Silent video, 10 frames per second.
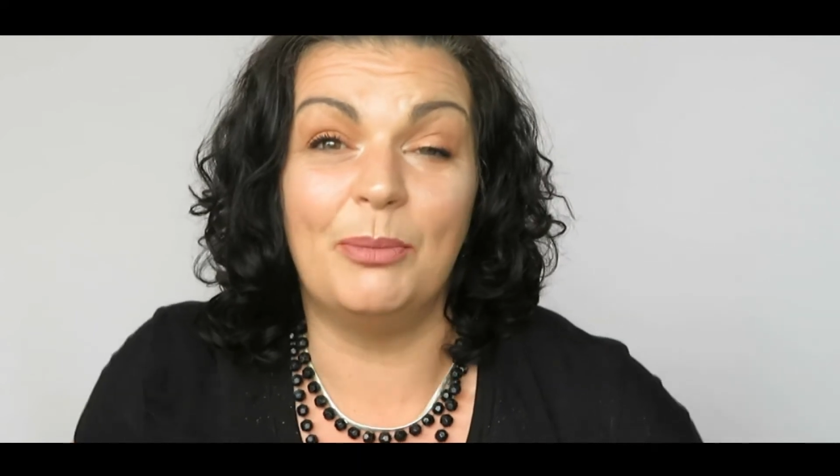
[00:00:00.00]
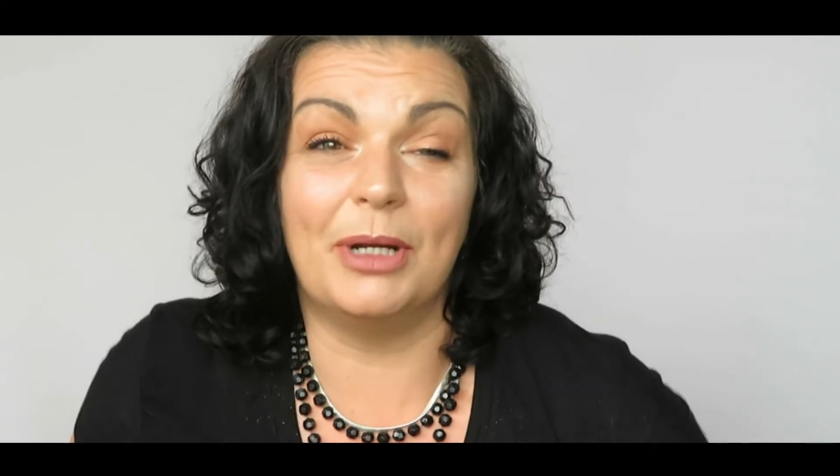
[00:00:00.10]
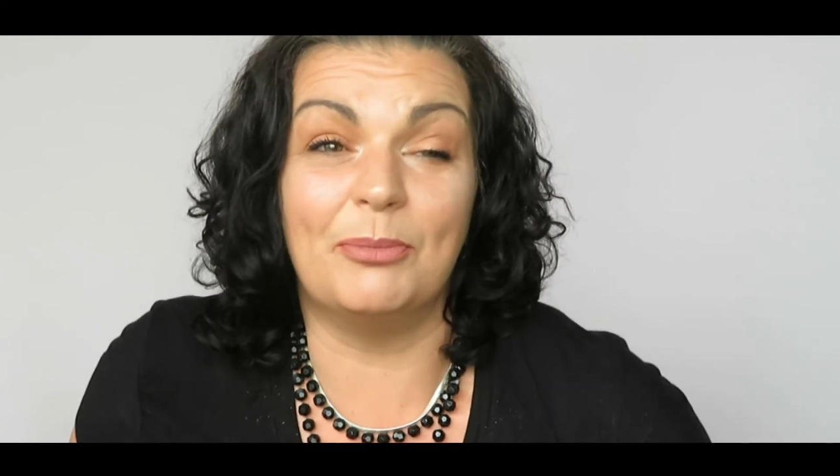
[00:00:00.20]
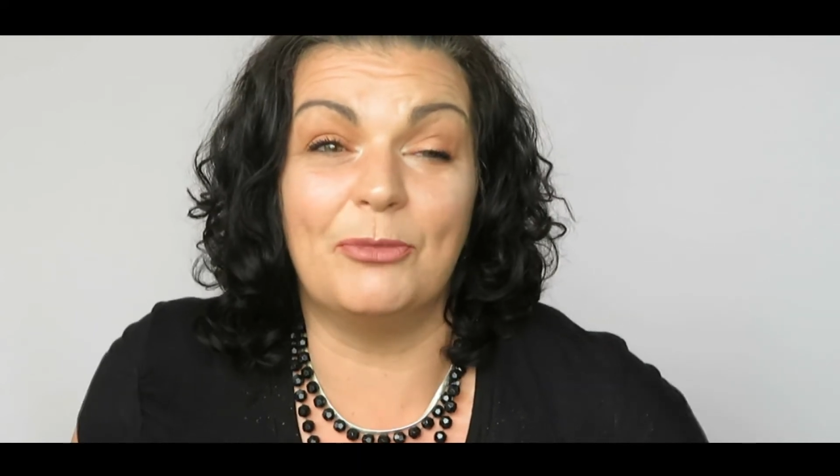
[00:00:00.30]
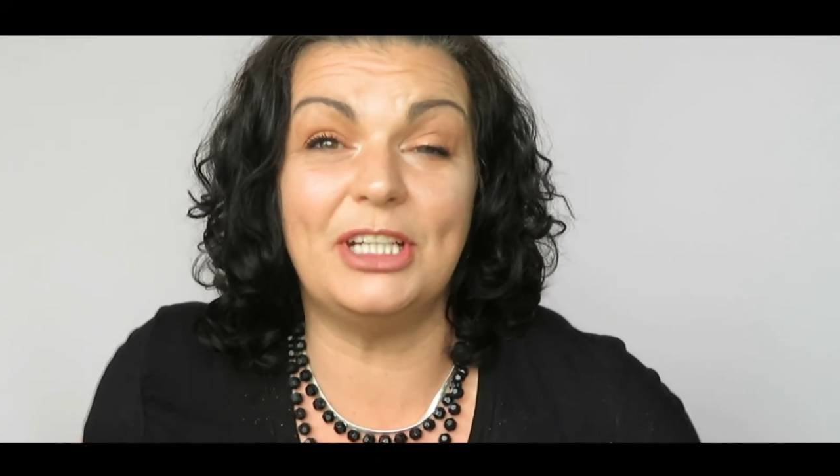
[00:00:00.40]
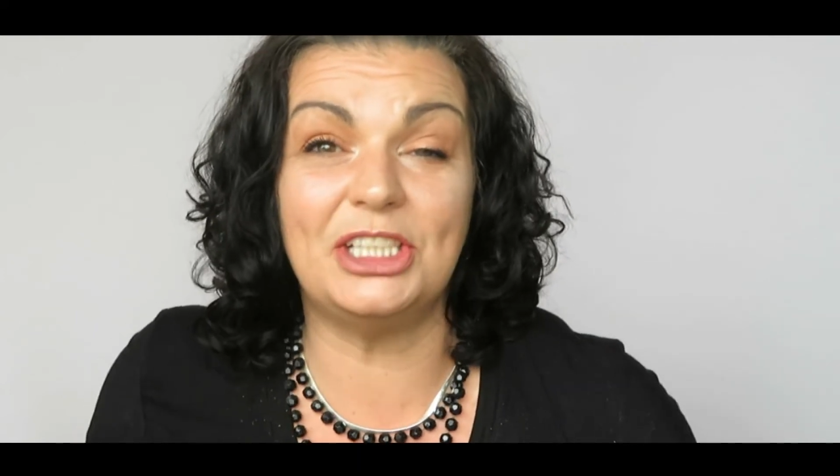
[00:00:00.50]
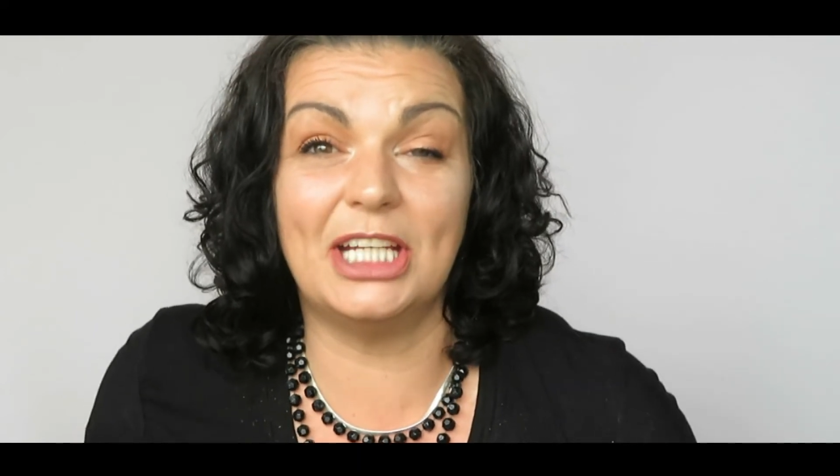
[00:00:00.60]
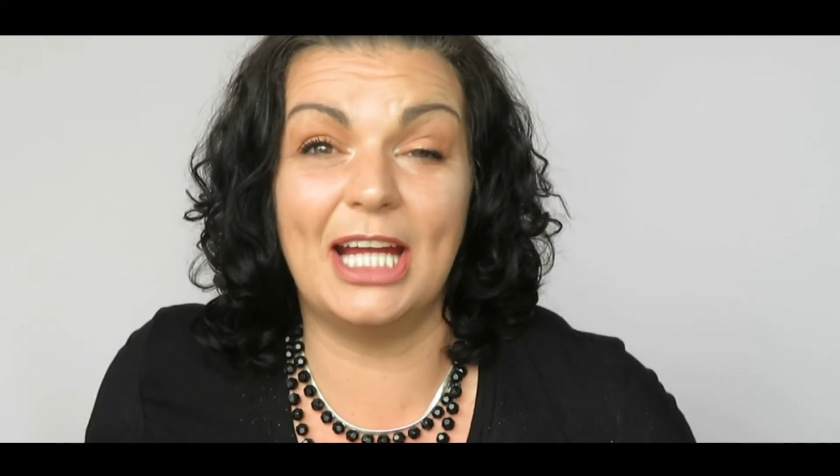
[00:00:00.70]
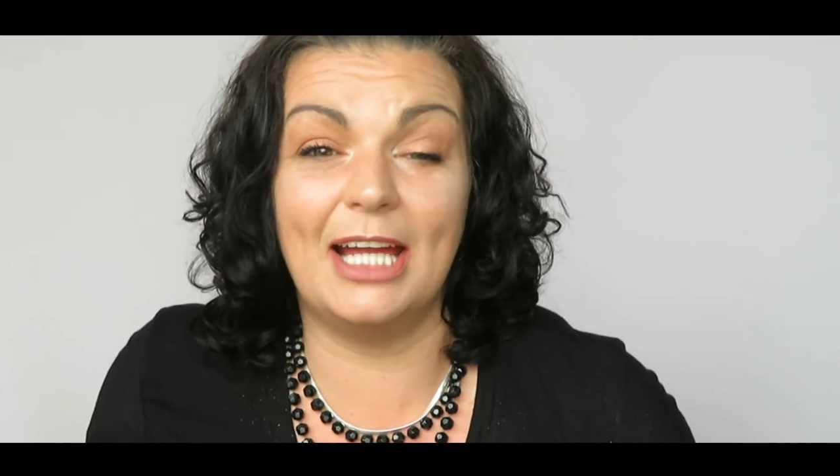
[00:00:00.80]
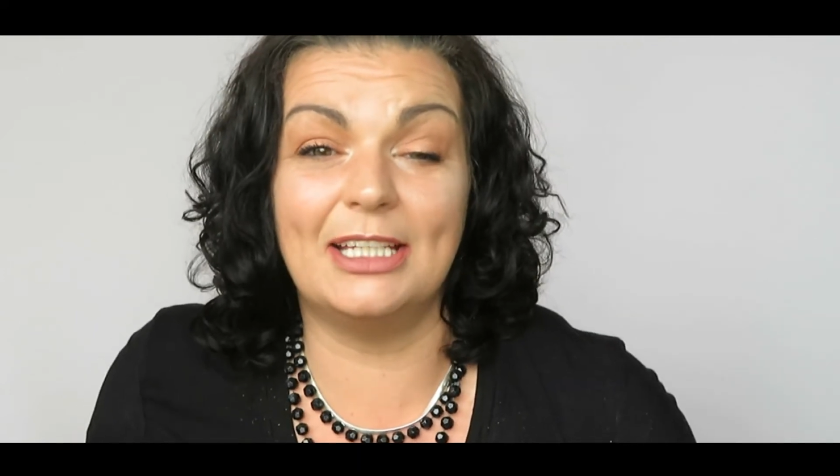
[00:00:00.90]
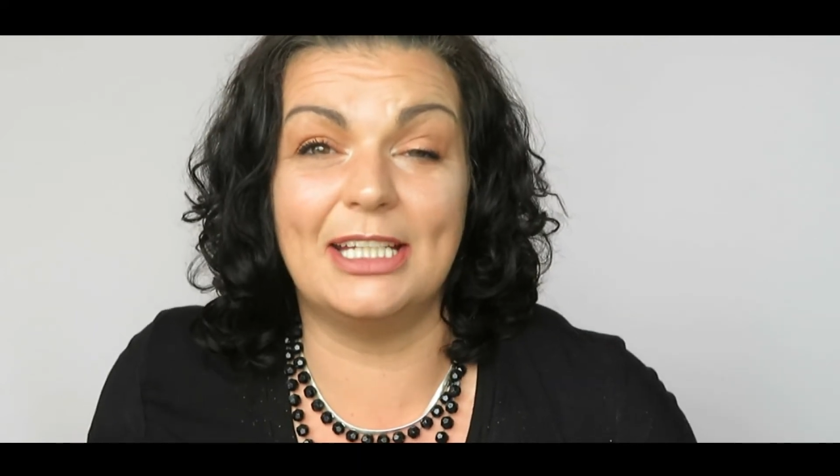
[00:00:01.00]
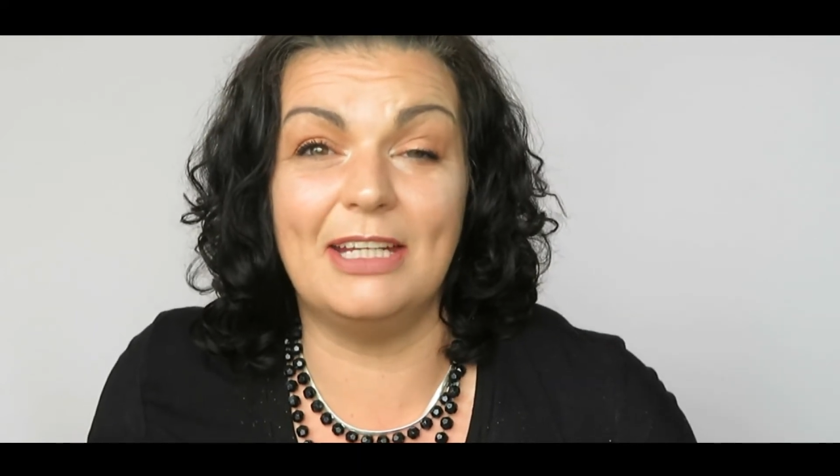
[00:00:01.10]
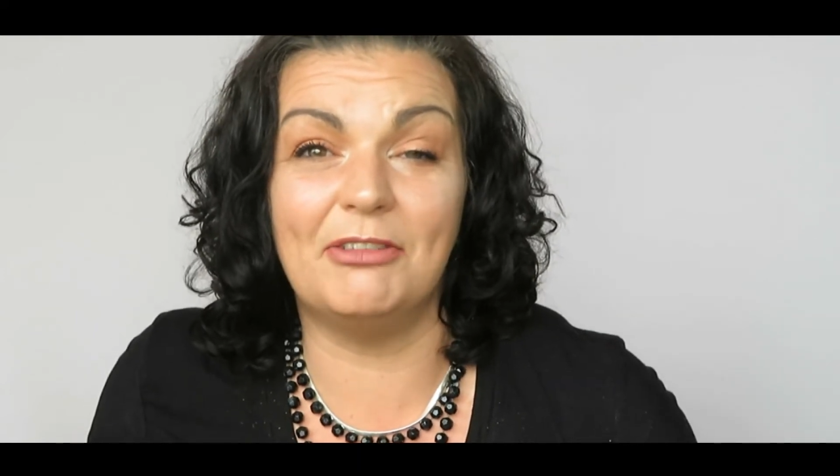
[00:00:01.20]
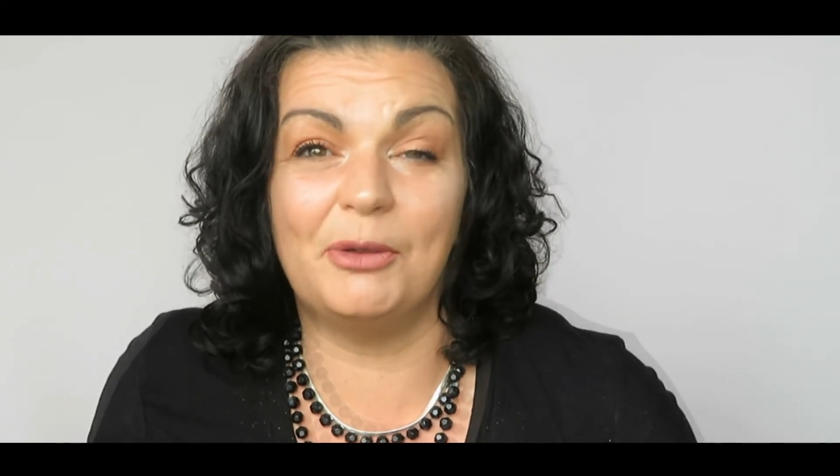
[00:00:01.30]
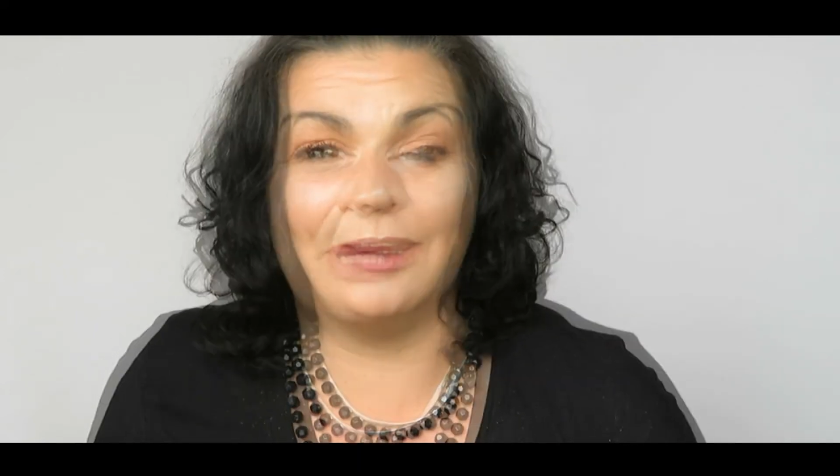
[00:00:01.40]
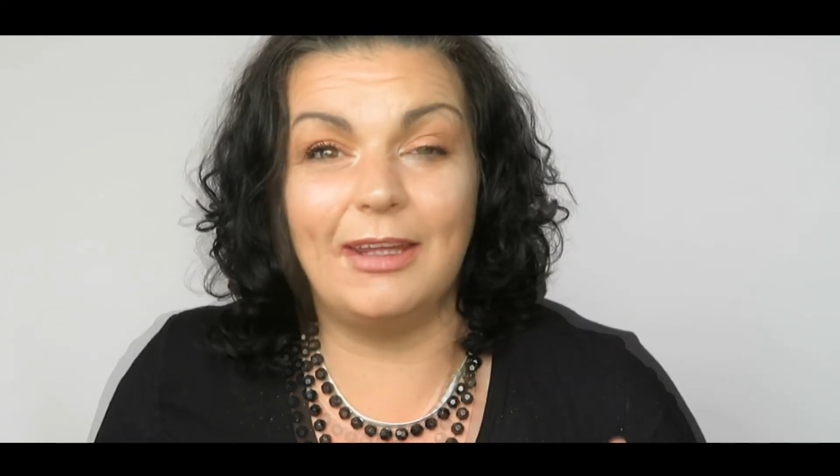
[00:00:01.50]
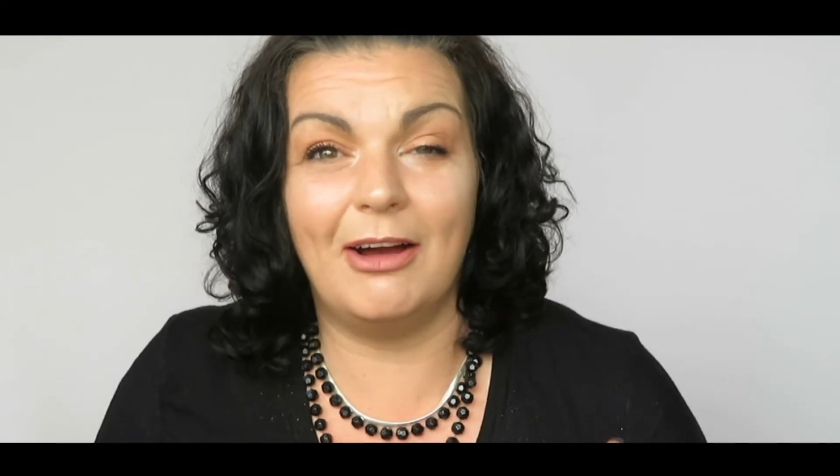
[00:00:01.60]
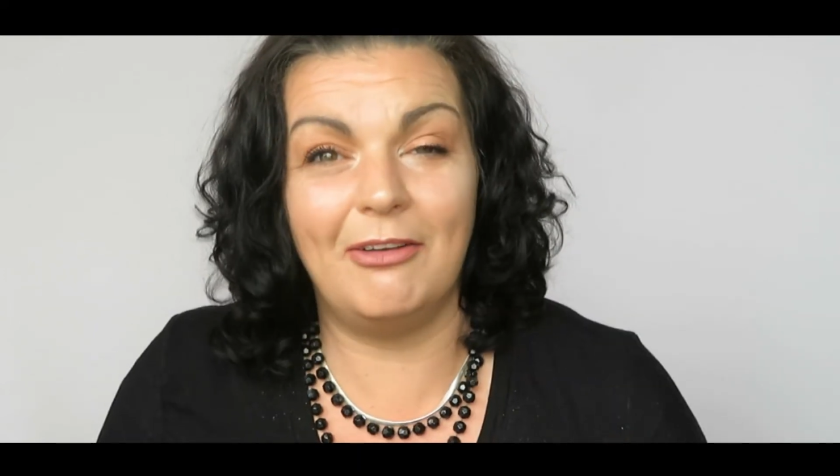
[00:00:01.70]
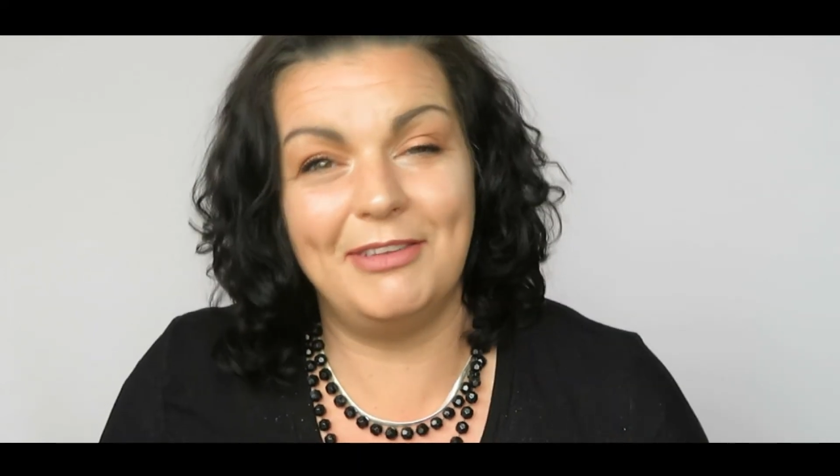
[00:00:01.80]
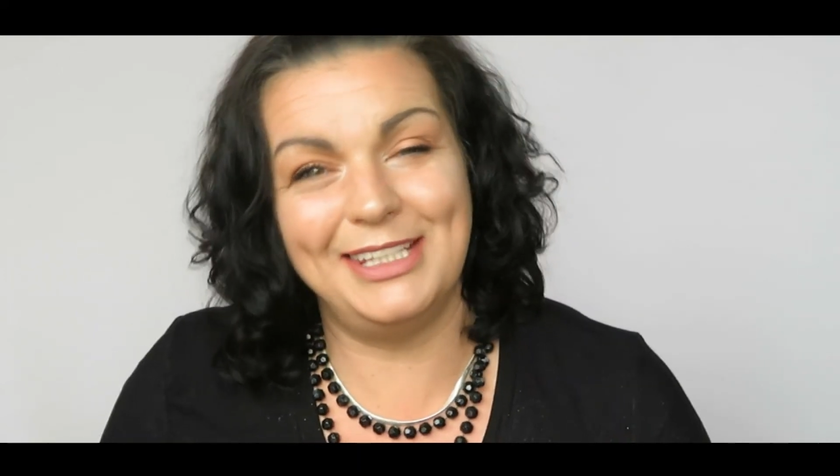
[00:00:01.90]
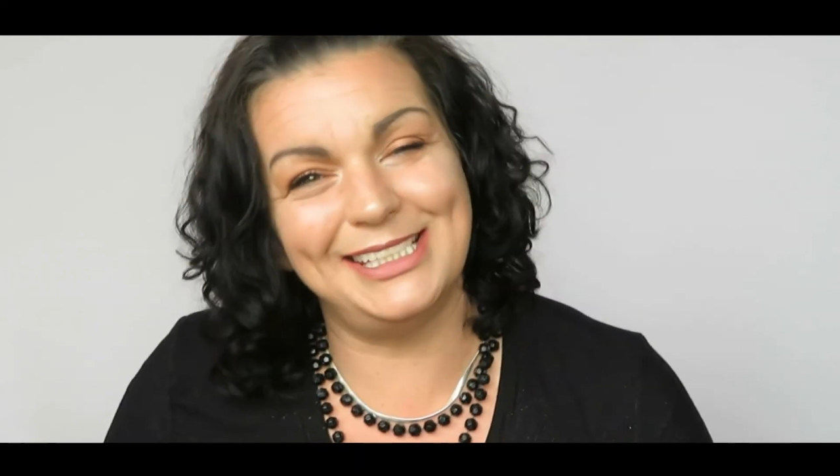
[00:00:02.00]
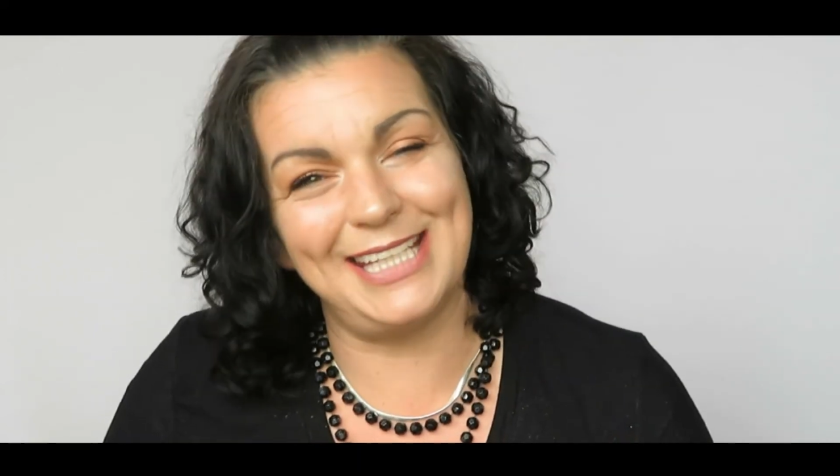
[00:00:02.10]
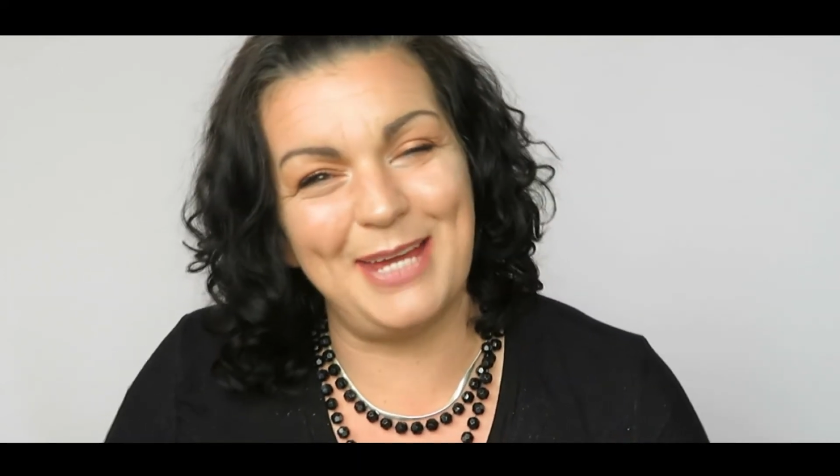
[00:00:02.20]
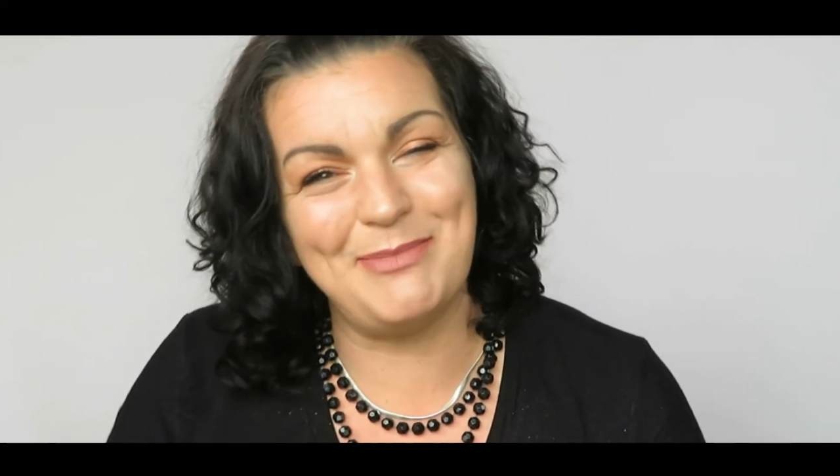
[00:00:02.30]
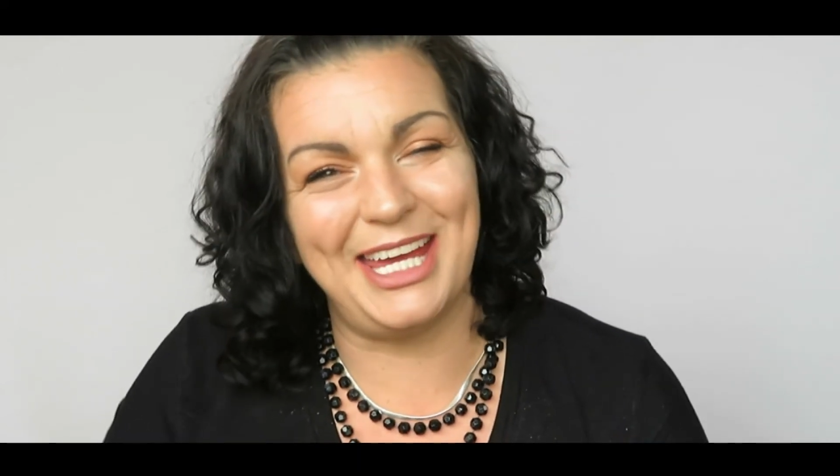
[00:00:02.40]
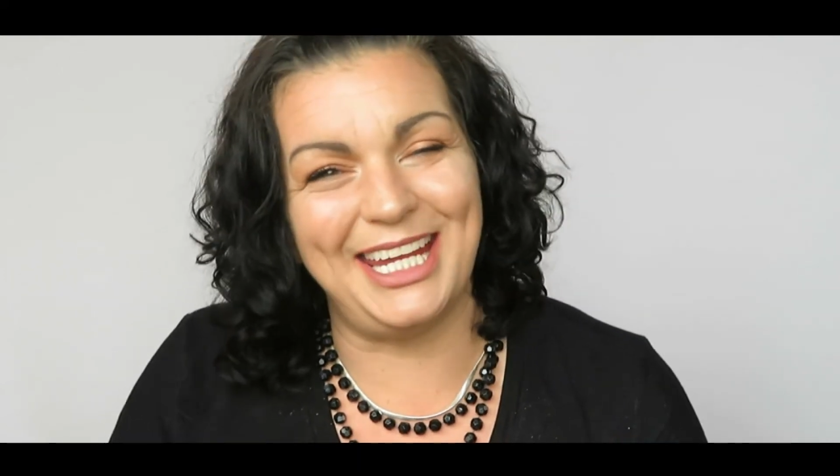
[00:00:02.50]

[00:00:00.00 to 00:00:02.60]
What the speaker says: but I'm reaching out to everyone of the same